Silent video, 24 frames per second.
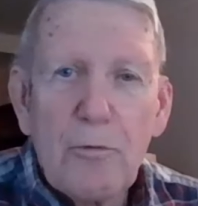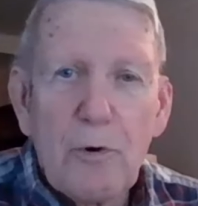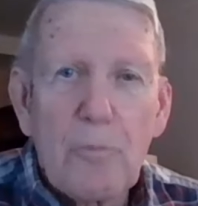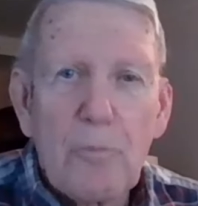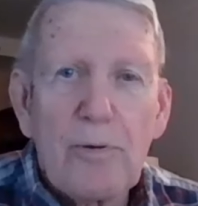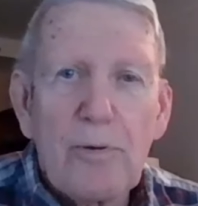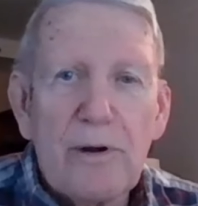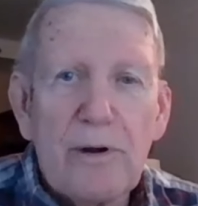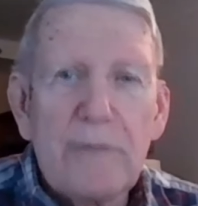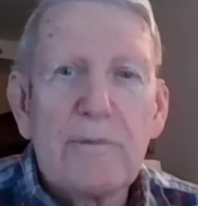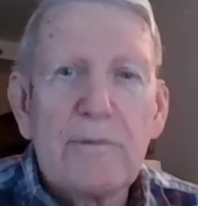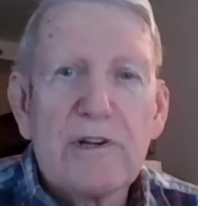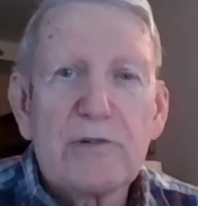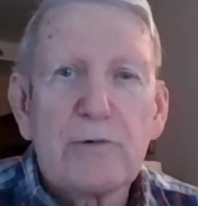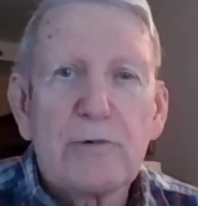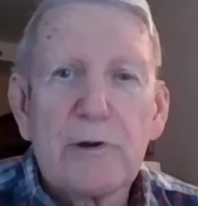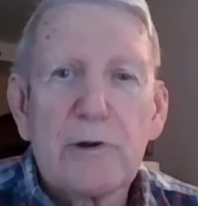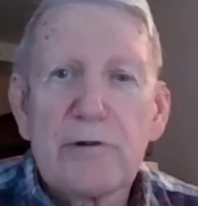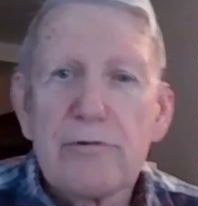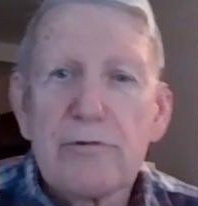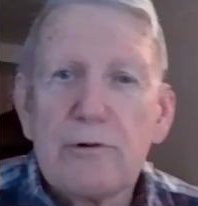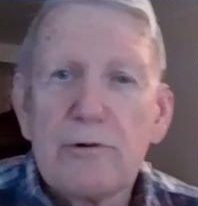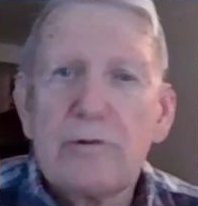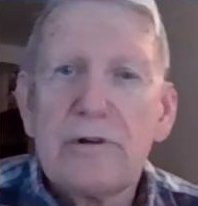were pretty much
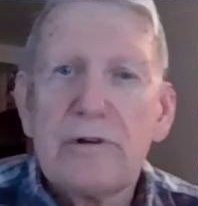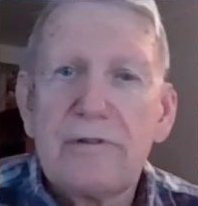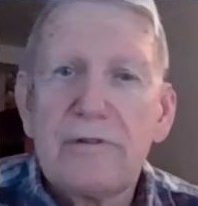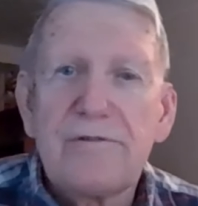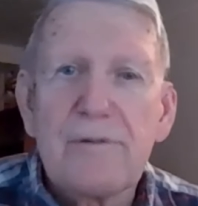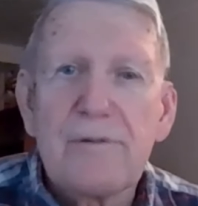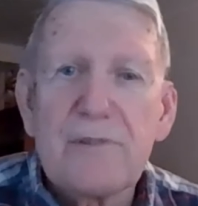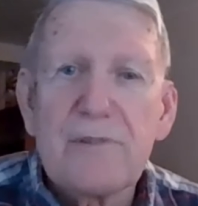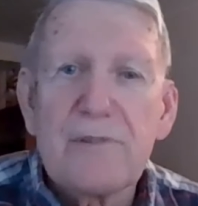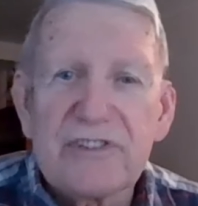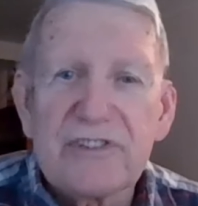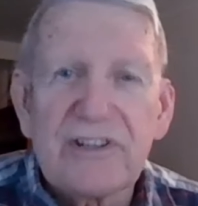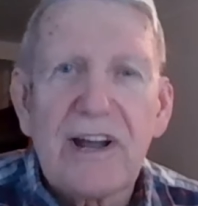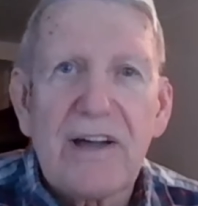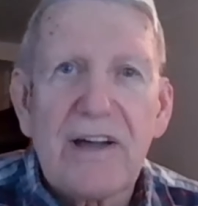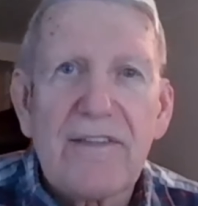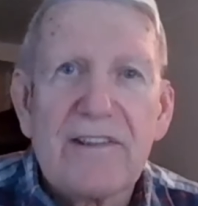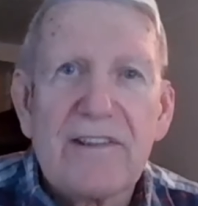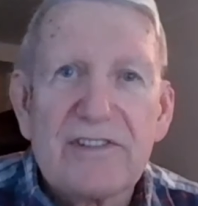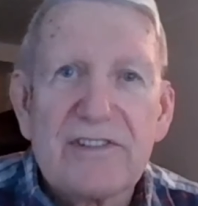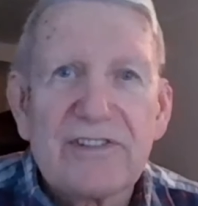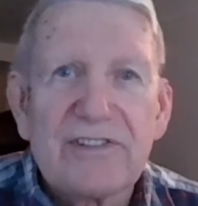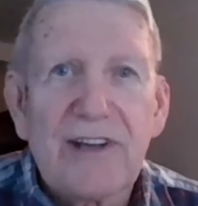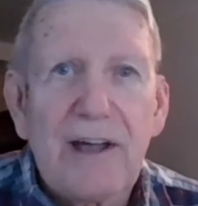recruited from the
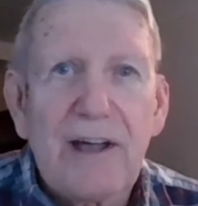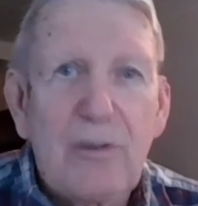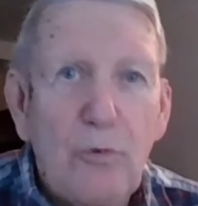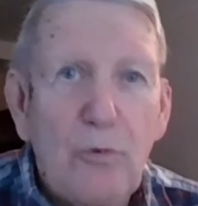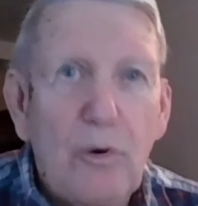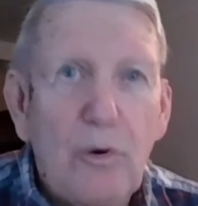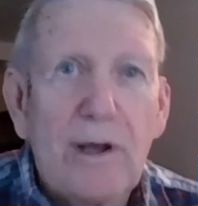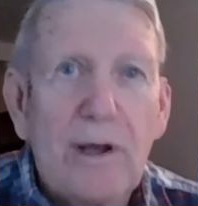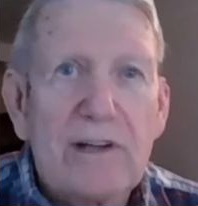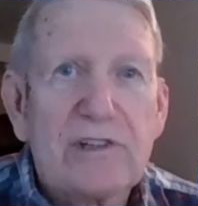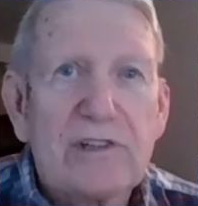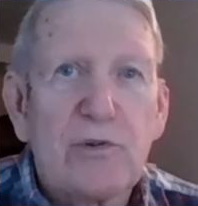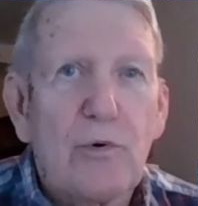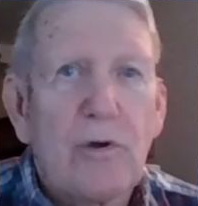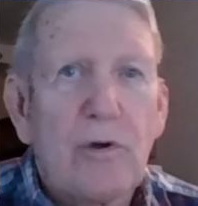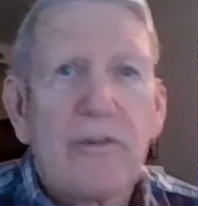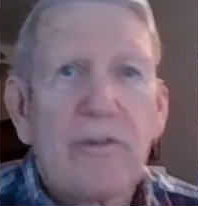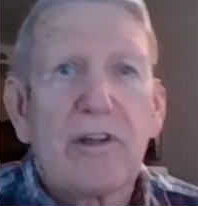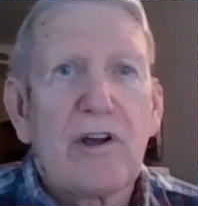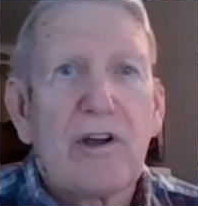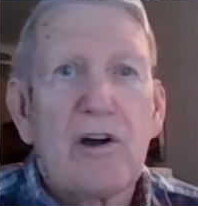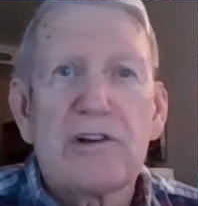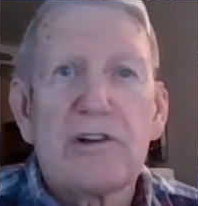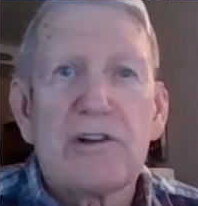South and Southwest,
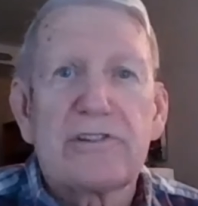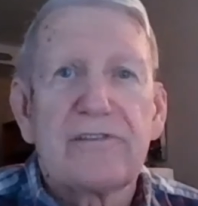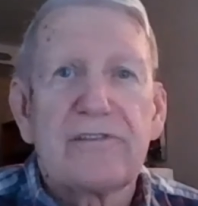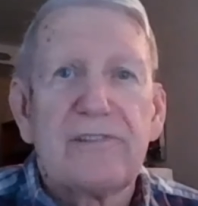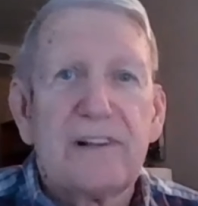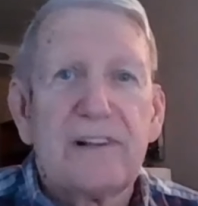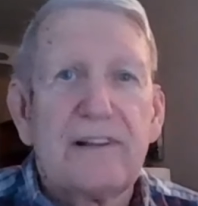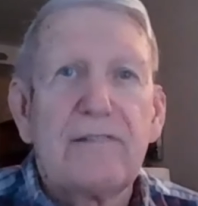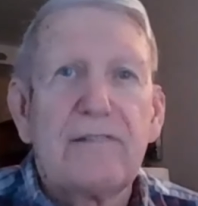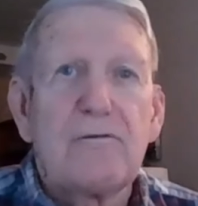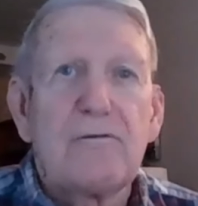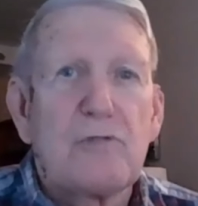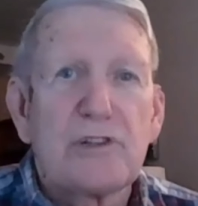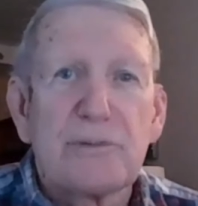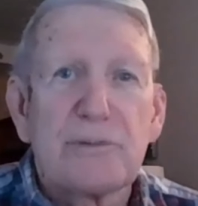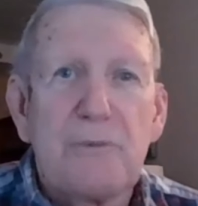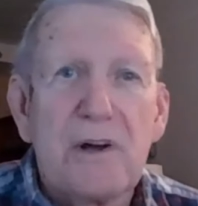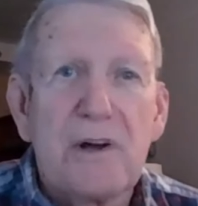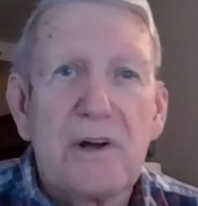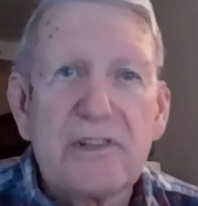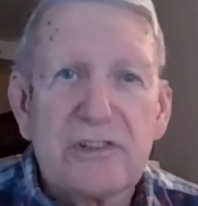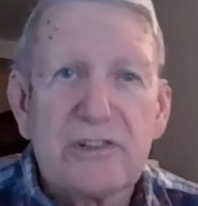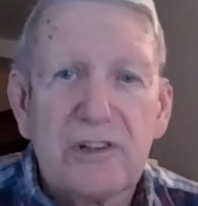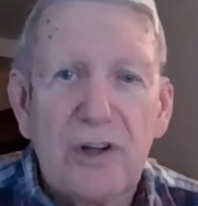where the cost of living
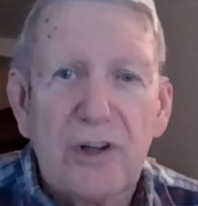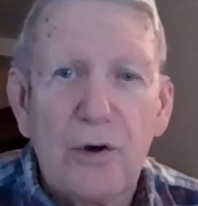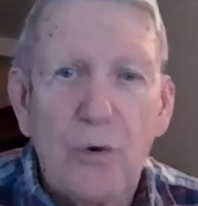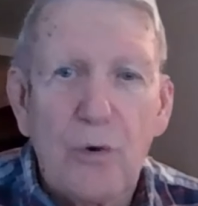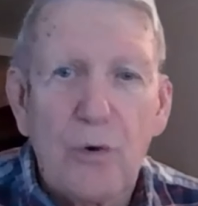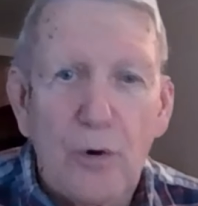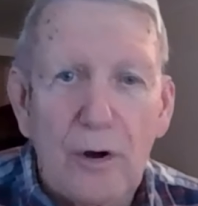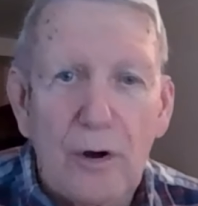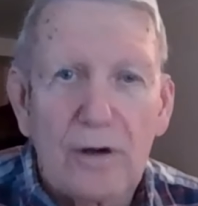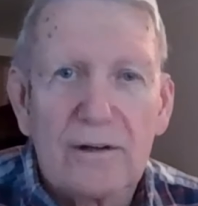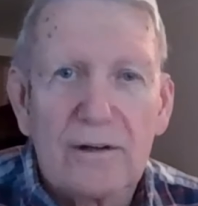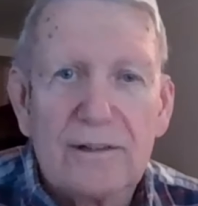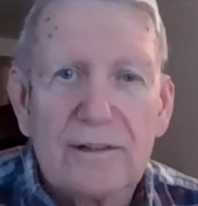was much lower